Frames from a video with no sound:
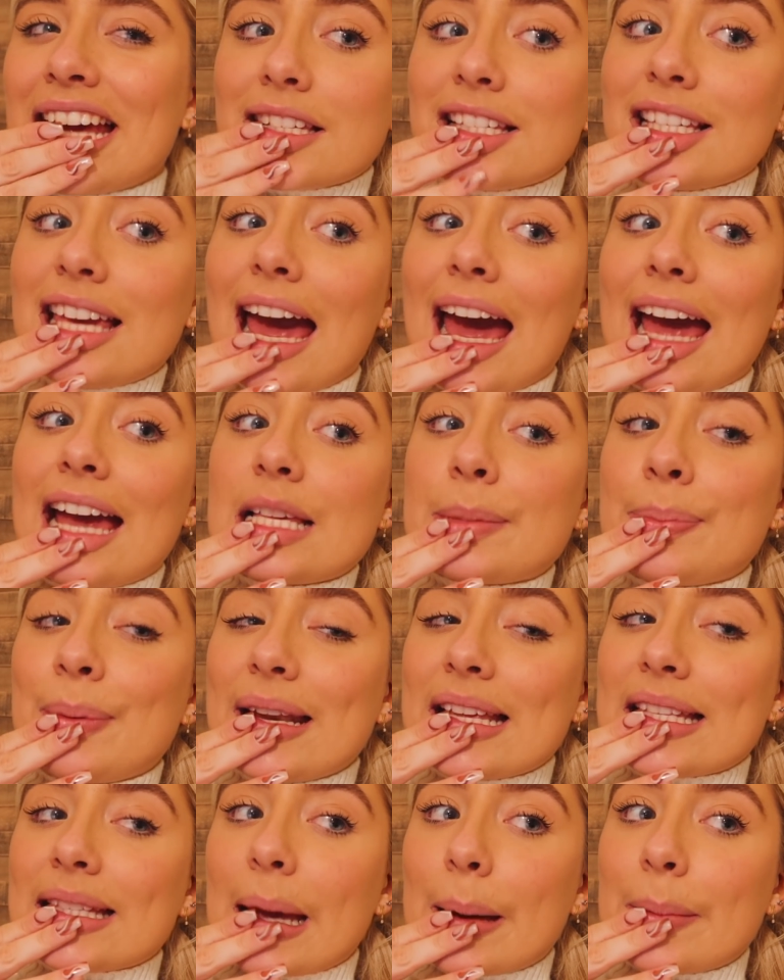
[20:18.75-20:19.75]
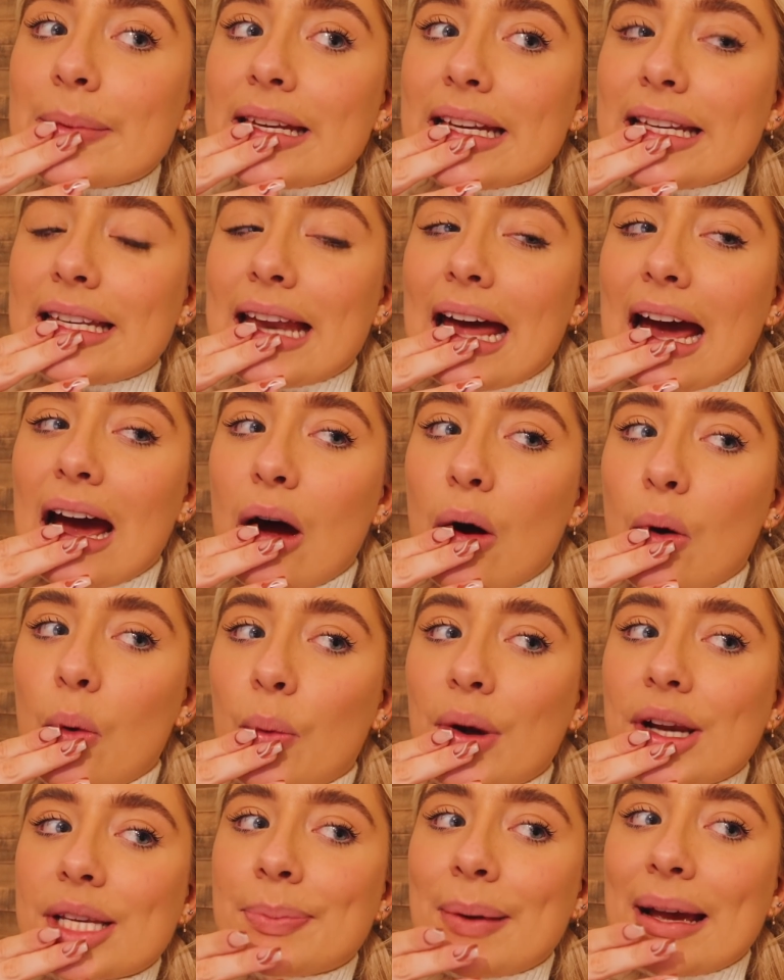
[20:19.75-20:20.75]
So yeah, it's been accepted now,
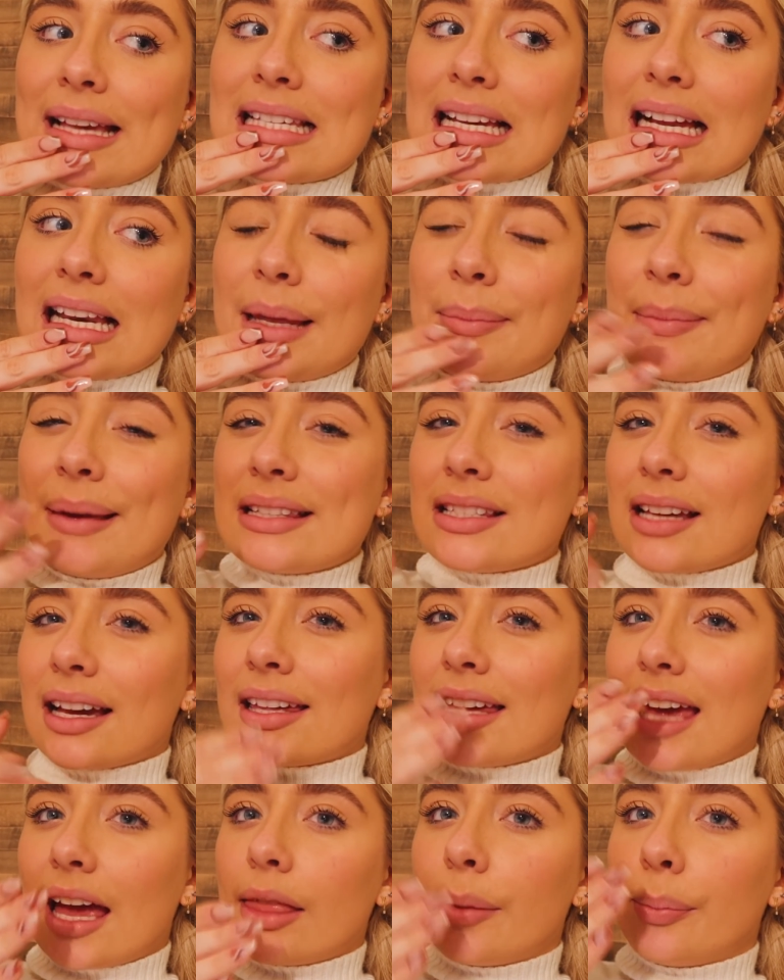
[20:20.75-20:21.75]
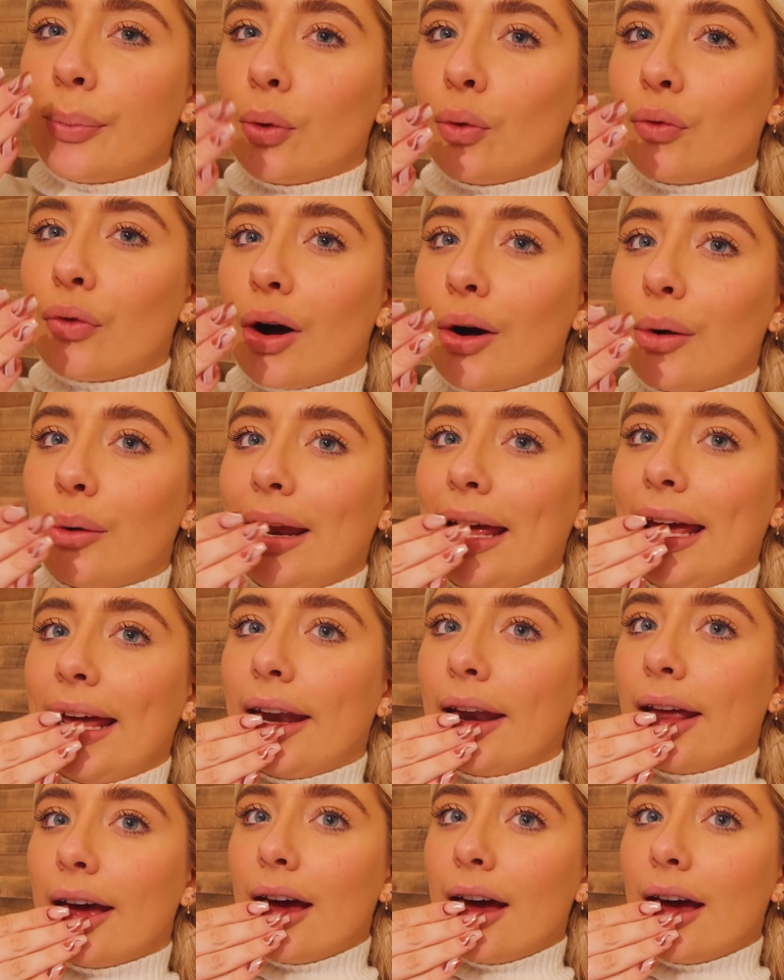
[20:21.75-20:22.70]
which basically means I can get the ball rolling.